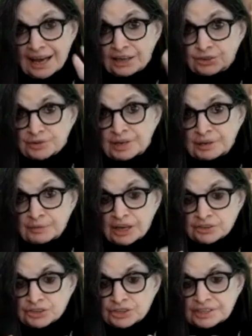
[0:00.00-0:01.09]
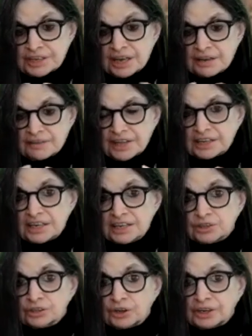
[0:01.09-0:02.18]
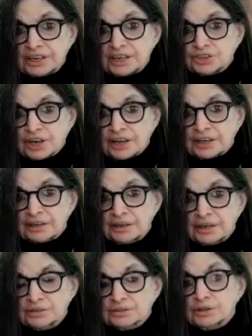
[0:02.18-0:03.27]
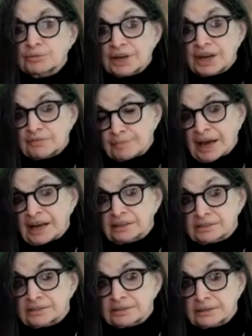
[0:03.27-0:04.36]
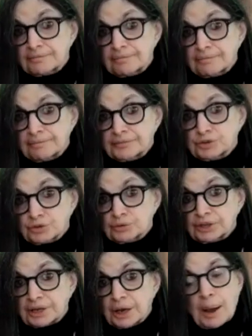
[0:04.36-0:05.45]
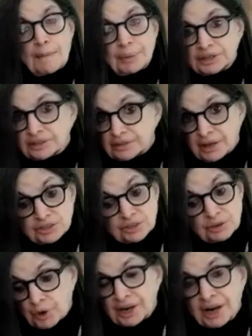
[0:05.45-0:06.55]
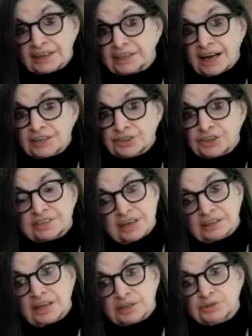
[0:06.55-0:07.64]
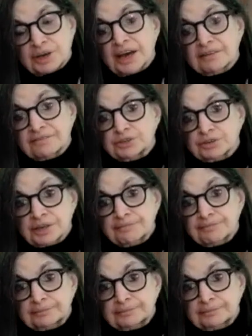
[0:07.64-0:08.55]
and dream conscious, they need to look at each other so that we have balance, truly. But we're not conscious unless we have the dream.